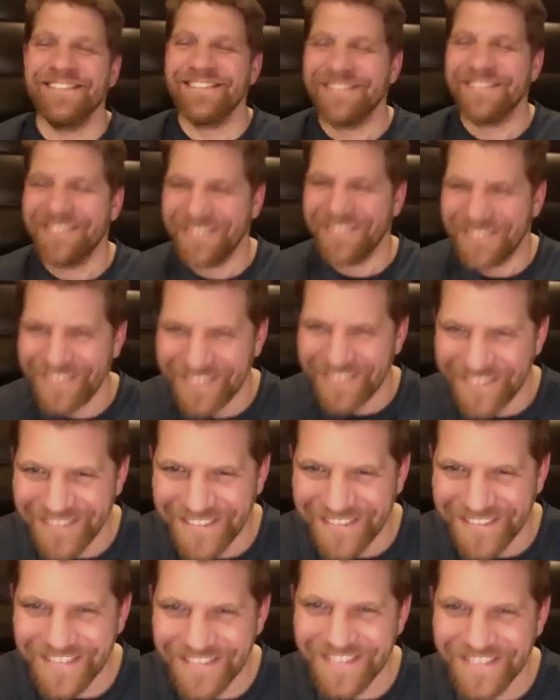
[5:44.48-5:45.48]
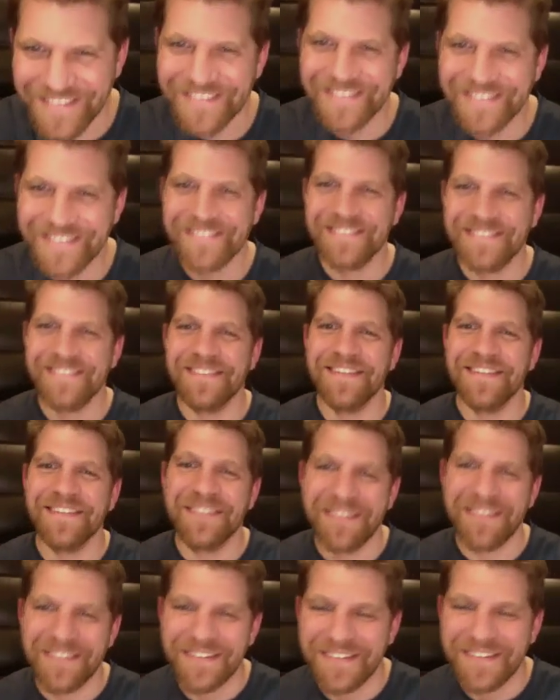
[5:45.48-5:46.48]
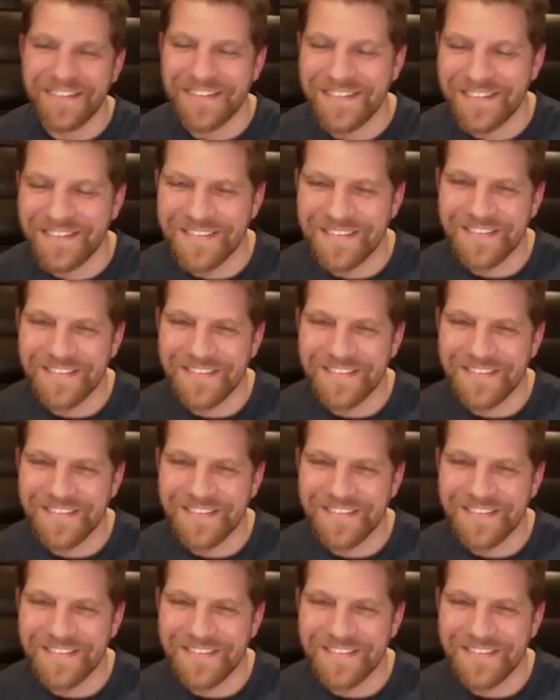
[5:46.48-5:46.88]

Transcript: like you learn something every single time you do. He's like,